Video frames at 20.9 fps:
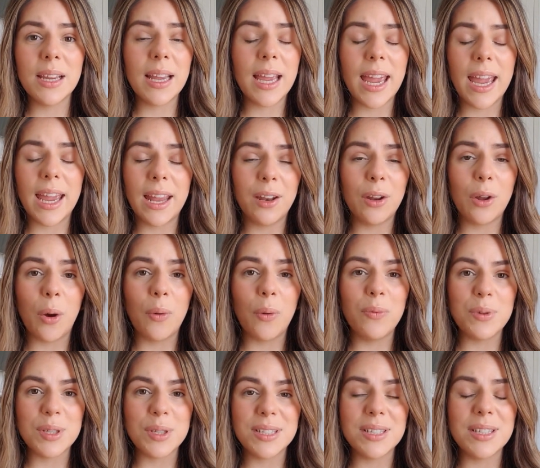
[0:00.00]
and
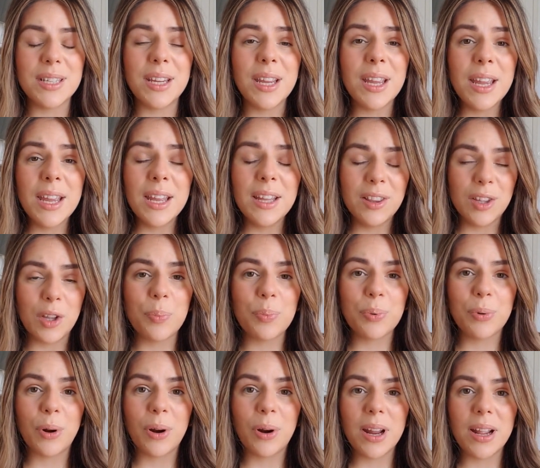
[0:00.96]
obviously the
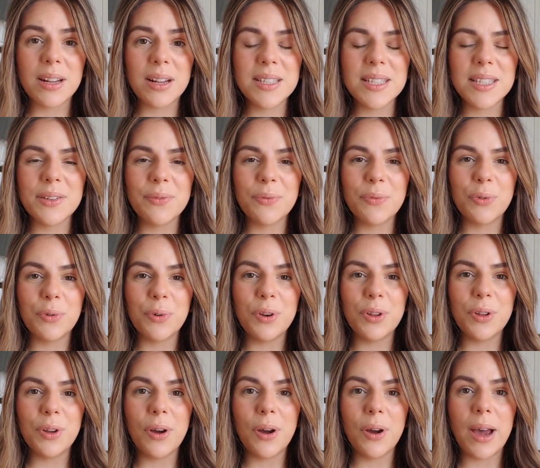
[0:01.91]
products for
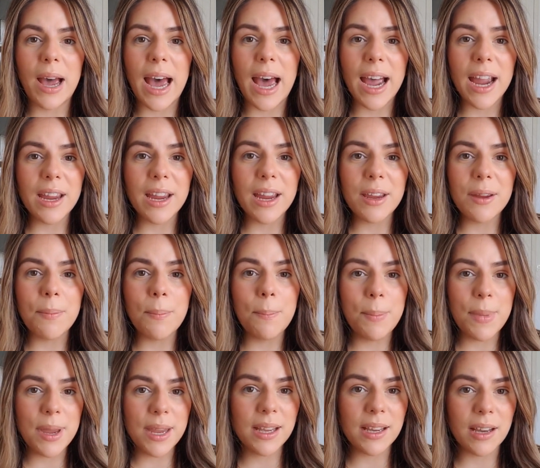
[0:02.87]
the eye
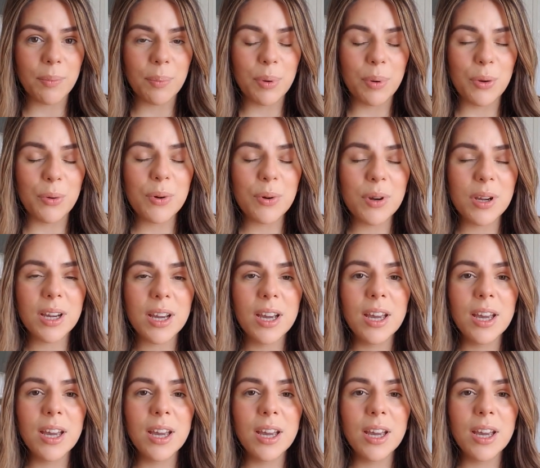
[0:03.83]
makeup look.